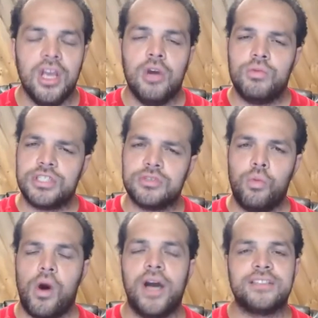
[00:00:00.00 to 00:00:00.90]
which is
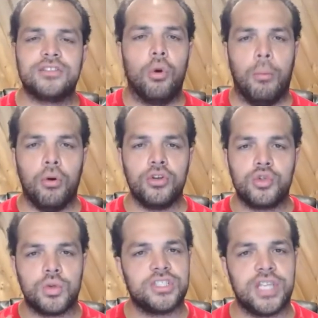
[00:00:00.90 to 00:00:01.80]
why it's so important to
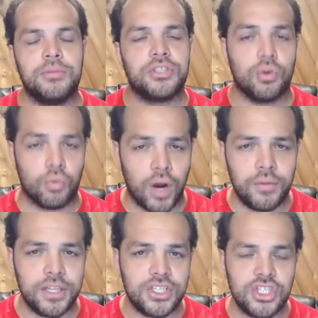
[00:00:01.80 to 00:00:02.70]
establish the right
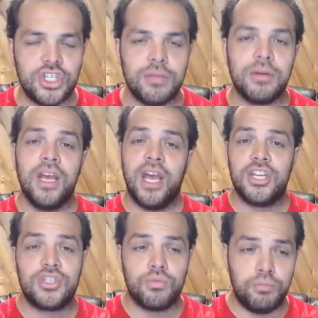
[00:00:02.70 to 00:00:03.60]
relationship and
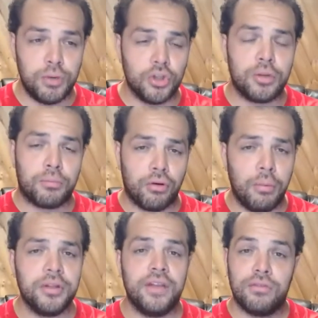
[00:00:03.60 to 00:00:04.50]
to build it
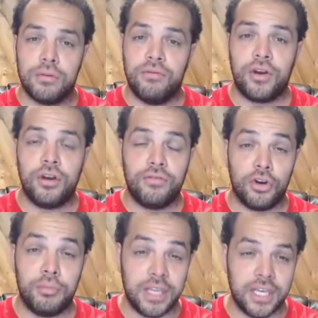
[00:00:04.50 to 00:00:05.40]
properly from the very, very
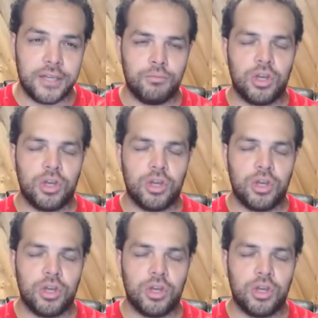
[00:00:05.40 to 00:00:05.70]
beginning.